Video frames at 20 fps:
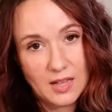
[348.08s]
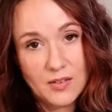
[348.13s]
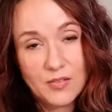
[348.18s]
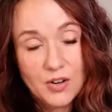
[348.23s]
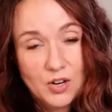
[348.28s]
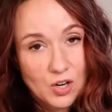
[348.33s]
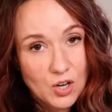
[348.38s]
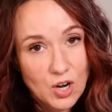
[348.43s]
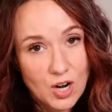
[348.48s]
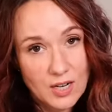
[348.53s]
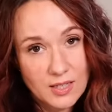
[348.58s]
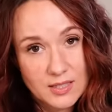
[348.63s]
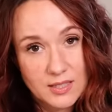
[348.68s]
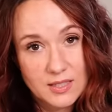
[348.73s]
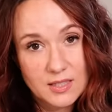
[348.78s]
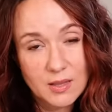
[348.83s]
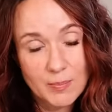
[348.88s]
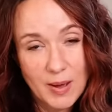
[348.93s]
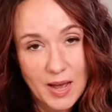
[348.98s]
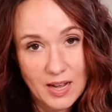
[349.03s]
love it
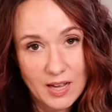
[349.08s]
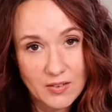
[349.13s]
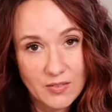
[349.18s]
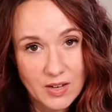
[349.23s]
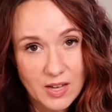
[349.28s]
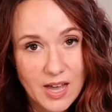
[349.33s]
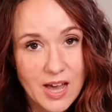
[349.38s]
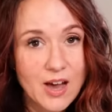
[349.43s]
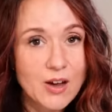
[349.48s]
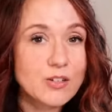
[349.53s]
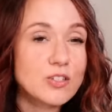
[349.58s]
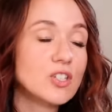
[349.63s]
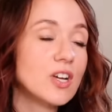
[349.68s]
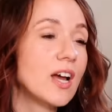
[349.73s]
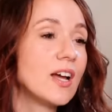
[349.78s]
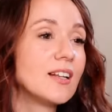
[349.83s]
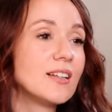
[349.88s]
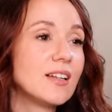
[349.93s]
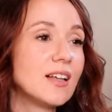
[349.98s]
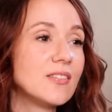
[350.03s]
across the back of a couch.
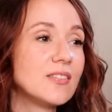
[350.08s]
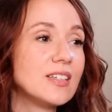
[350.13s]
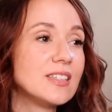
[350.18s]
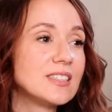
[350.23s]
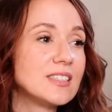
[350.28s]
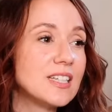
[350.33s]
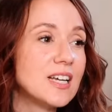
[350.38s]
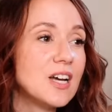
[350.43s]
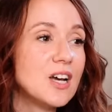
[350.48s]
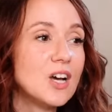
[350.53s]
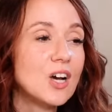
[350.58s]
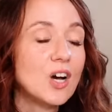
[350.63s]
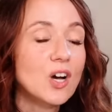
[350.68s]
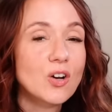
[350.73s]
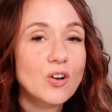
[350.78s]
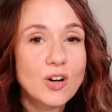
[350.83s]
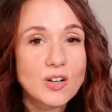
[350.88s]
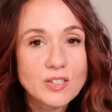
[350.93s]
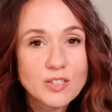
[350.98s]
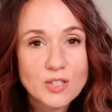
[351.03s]
I love it
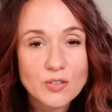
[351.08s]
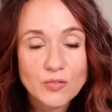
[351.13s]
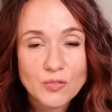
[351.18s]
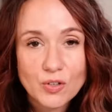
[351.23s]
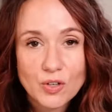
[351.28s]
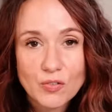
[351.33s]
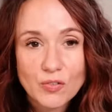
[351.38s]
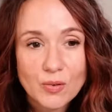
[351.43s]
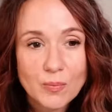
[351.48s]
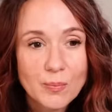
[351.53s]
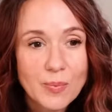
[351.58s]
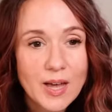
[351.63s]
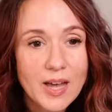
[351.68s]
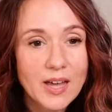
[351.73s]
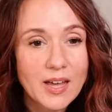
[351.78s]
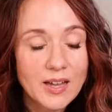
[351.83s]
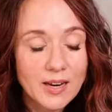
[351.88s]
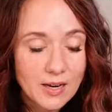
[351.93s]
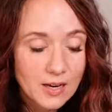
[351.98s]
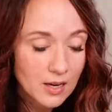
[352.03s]
across the foot of a
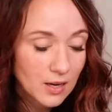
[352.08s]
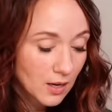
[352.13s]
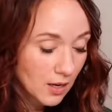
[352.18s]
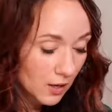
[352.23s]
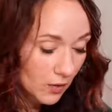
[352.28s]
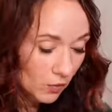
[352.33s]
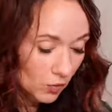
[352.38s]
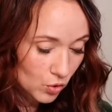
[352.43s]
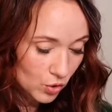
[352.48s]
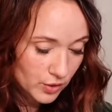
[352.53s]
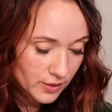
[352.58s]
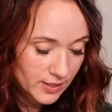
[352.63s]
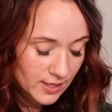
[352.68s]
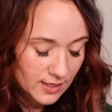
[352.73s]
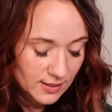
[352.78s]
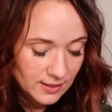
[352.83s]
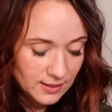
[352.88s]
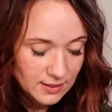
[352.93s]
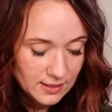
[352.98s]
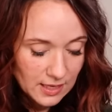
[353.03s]
bed, and of course
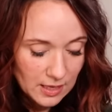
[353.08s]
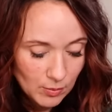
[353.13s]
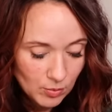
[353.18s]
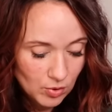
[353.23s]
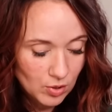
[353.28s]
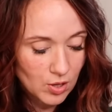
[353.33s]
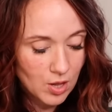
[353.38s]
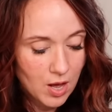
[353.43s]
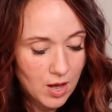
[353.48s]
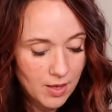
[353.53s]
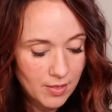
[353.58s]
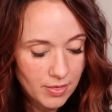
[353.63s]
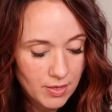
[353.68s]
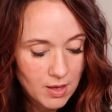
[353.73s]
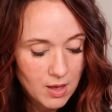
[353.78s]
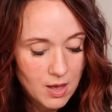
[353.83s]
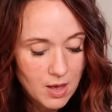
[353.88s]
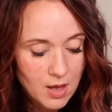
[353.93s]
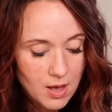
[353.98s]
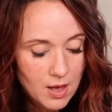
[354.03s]
as a tablecloth.
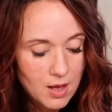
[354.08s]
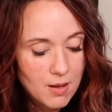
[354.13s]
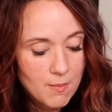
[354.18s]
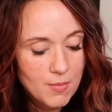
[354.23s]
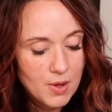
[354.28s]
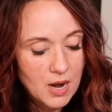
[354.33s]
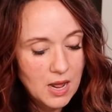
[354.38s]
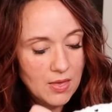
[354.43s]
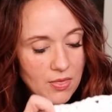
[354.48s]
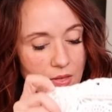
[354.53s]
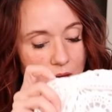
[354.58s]
But I